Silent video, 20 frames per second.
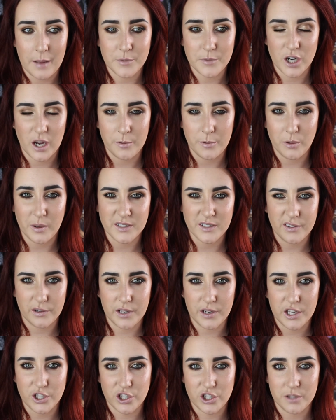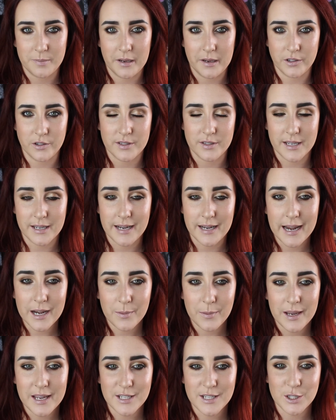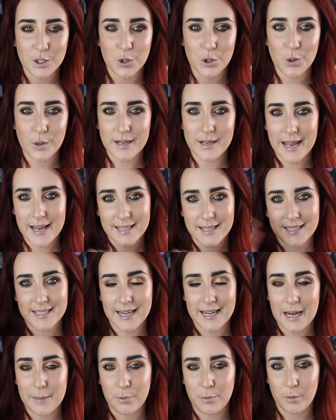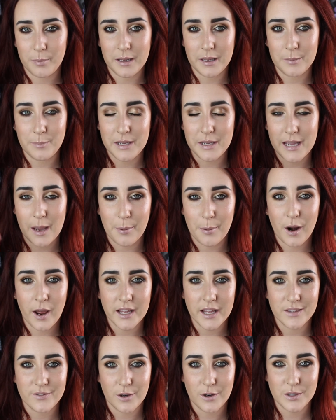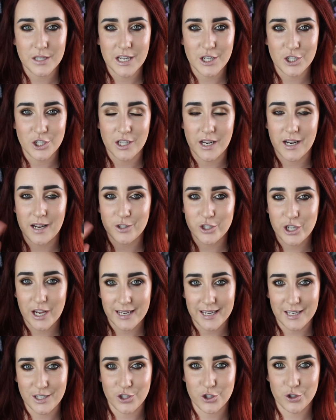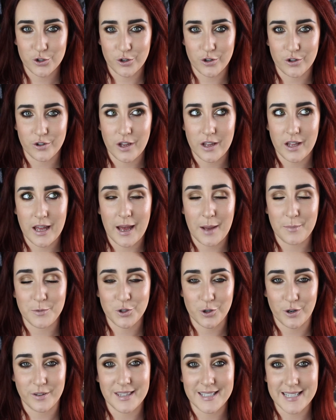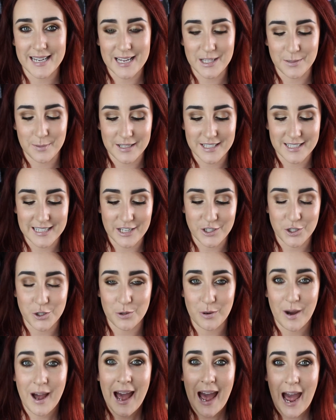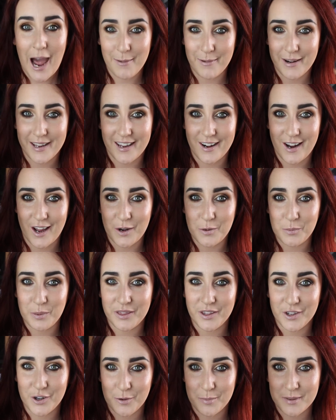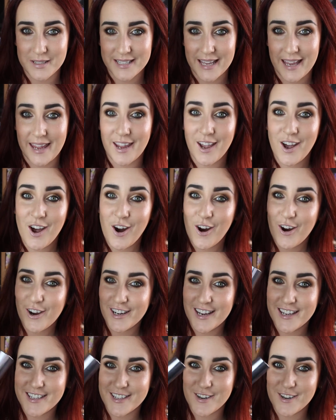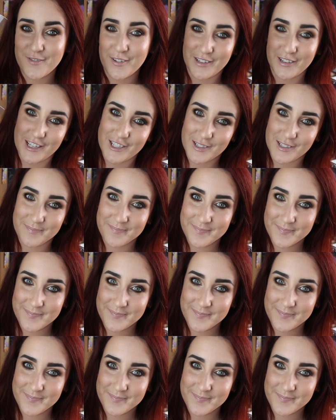time you want foundation to be on your skin anyway. So next clip will be me applying the foundation, and I'll check in during the day as well to let you know how I get on with the Urban Decay All Nighter foundation.